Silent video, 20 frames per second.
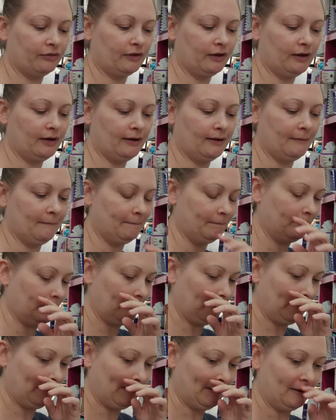
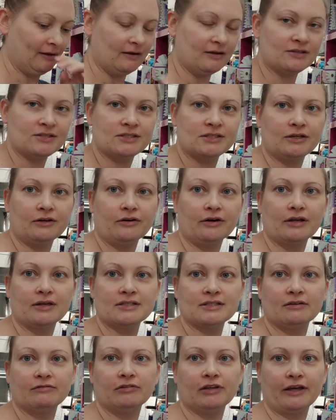a
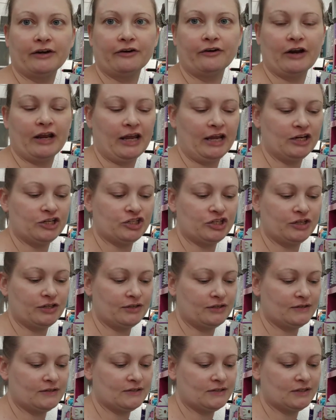series of letter
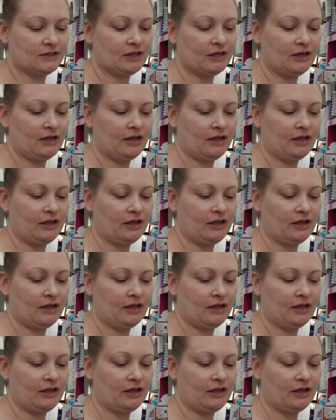H's